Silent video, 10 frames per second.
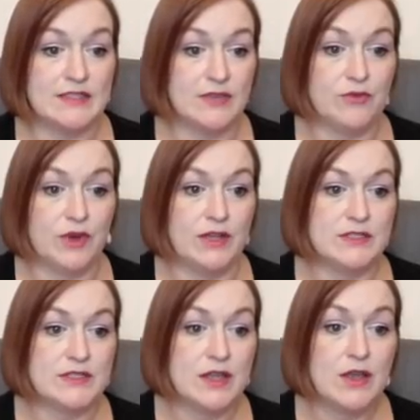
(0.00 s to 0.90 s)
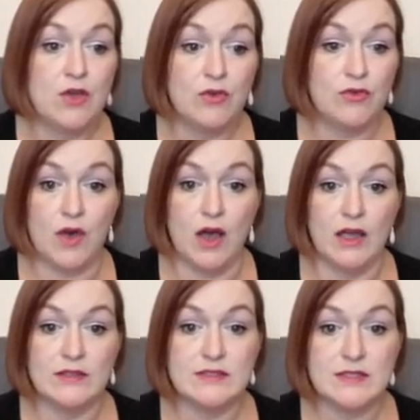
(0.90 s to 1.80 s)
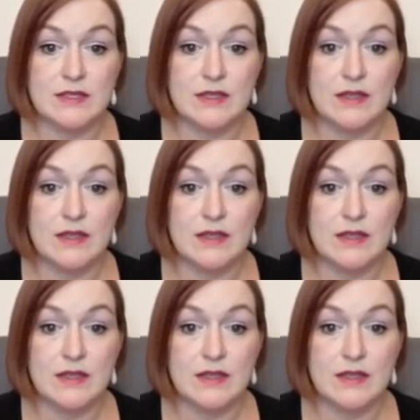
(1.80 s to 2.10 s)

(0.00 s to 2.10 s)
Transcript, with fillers: different font